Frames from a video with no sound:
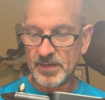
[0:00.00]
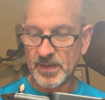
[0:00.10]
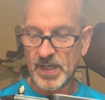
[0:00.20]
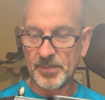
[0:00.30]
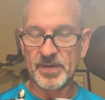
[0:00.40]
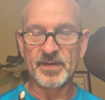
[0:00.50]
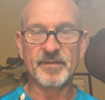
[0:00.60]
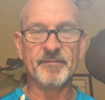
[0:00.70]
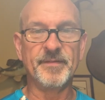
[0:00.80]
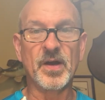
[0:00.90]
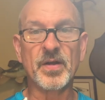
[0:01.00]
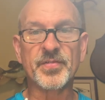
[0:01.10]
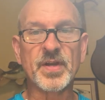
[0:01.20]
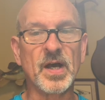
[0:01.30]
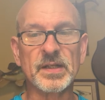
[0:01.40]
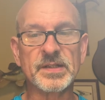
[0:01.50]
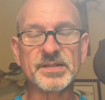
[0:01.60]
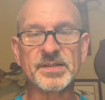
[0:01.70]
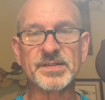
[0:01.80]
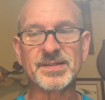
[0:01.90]
They come in various
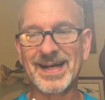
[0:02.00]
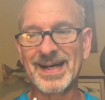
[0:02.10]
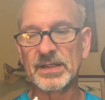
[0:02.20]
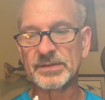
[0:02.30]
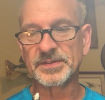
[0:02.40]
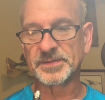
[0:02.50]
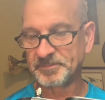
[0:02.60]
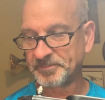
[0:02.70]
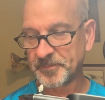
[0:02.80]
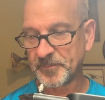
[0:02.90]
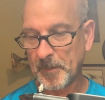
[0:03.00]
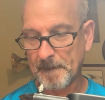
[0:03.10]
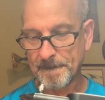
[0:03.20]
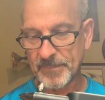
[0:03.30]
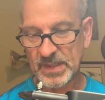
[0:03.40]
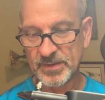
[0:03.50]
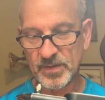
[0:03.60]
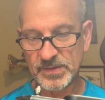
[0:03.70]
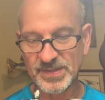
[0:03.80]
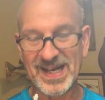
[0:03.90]
colors, styles,
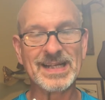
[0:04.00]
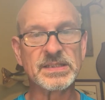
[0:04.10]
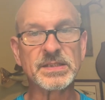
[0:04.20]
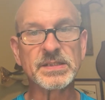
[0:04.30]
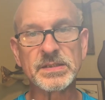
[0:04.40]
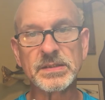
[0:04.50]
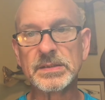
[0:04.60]
sizes,